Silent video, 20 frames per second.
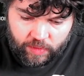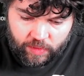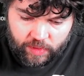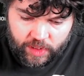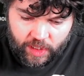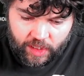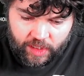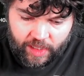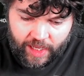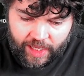
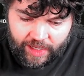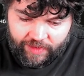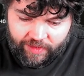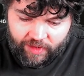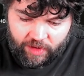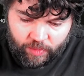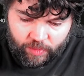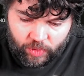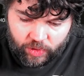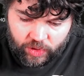set the
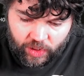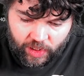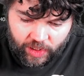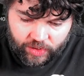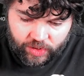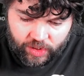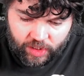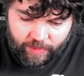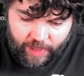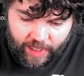LFO
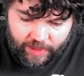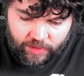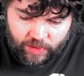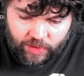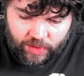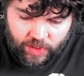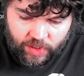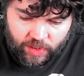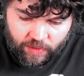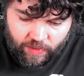modulation amount
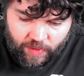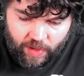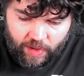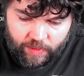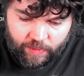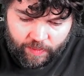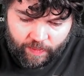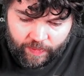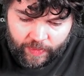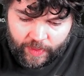to
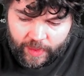0.